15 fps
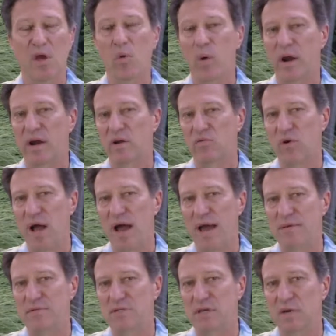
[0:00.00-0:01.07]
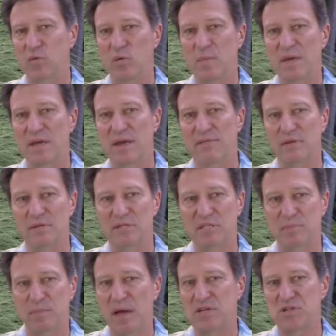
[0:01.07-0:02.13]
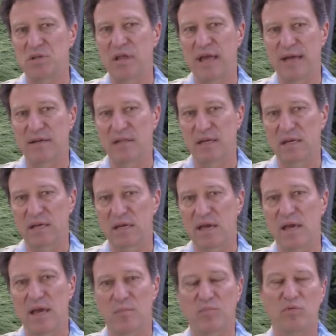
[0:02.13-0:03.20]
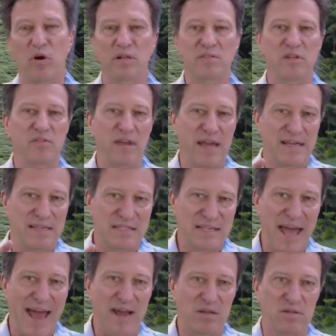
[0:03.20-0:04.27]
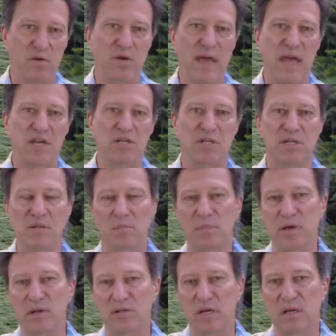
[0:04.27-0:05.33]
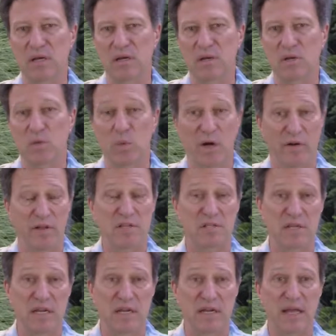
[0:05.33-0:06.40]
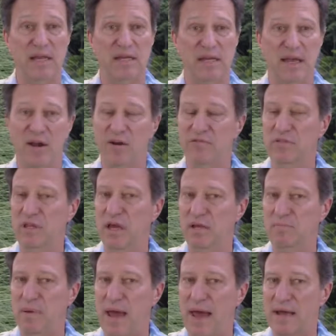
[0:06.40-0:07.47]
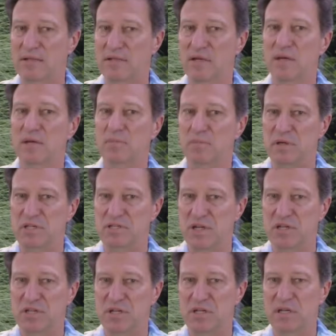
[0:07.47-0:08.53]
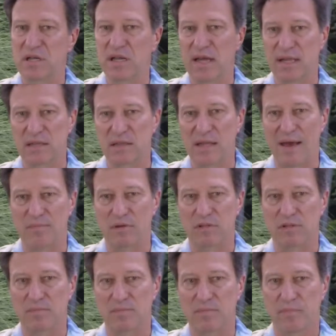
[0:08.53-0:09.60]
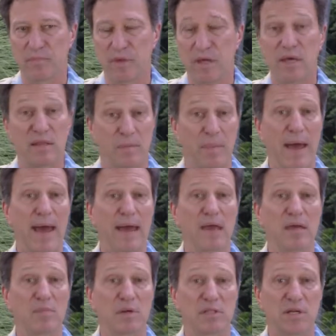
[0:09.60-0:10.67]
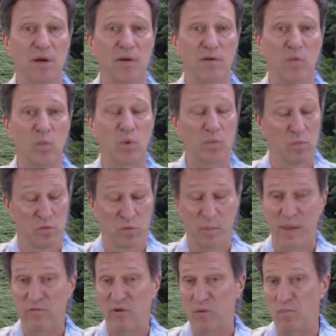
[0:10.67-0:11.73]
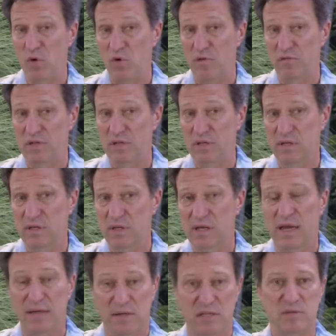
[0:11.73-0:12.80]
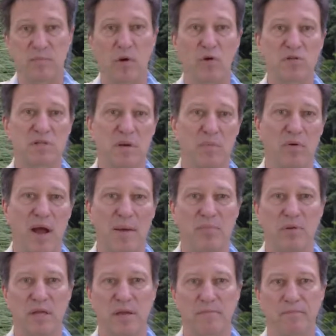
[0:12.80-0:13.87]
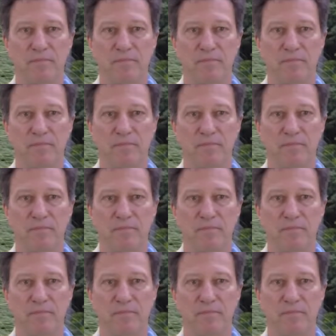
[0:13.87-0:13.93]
When it arrives, it will be given special handling and brought to the exact location in the building where it's needed and carefully unpacked, positioned, and leveled. The packing material will be removed and disposed of properly.